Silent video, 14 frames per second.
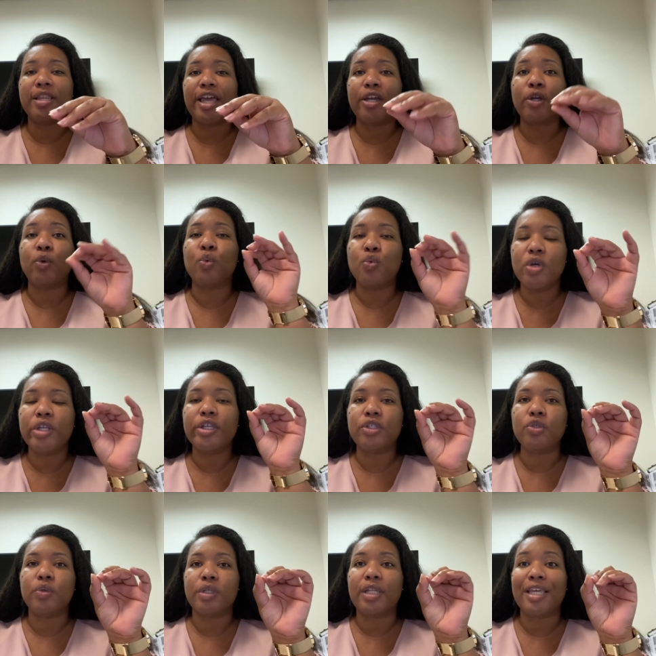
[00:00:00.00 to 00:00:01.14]
like really
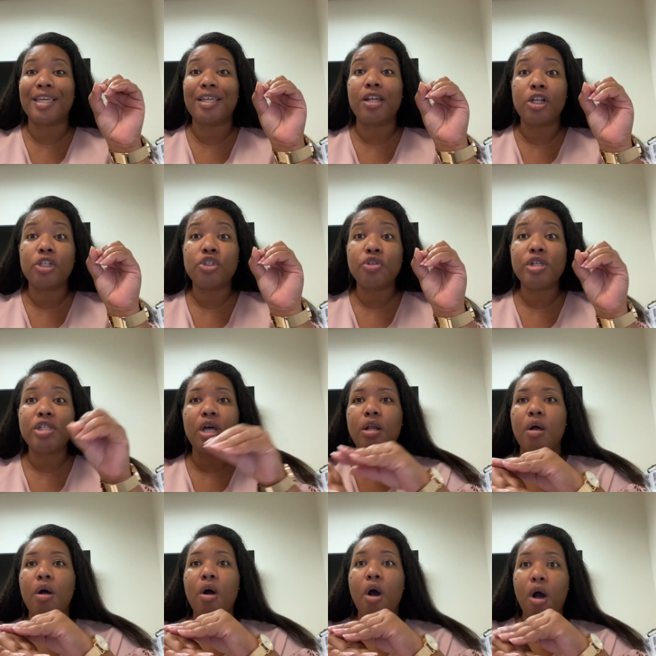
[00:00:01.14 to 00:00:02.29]
do it, like get hundreds
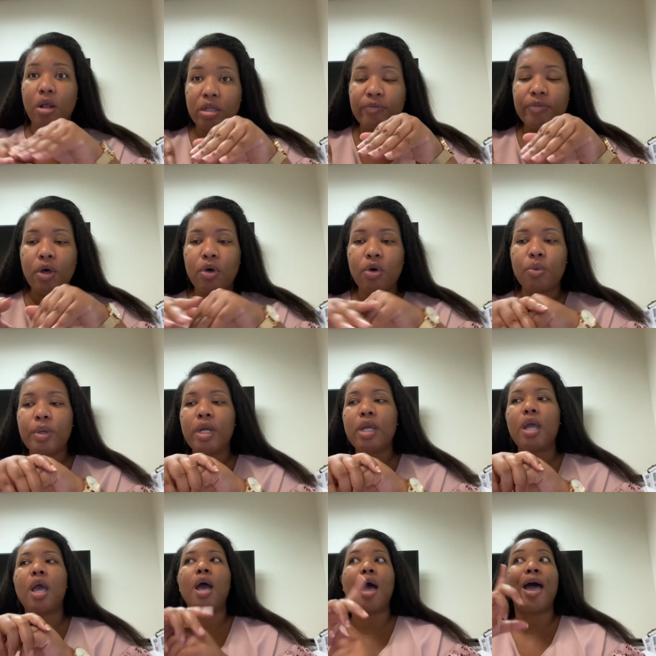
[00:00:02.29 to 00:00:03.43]
on all of the homework,
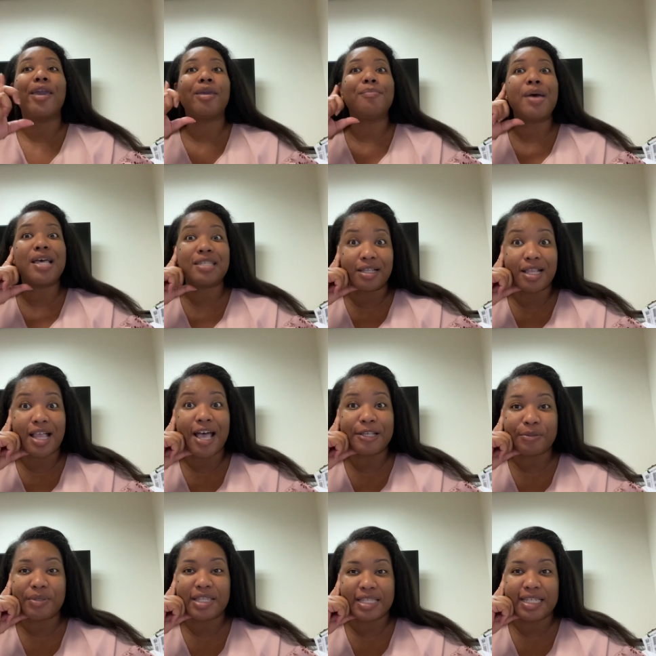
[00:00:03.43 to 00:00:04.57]
I can pass the class
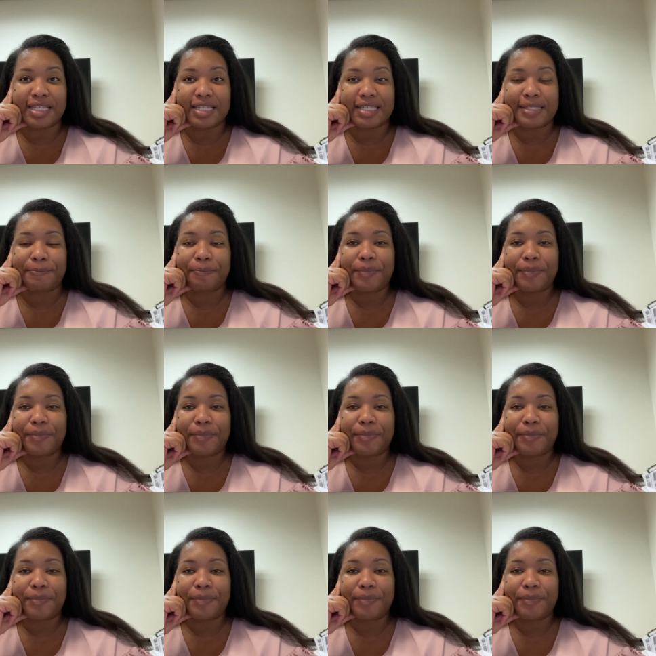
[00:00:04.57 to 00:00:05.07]
with C's.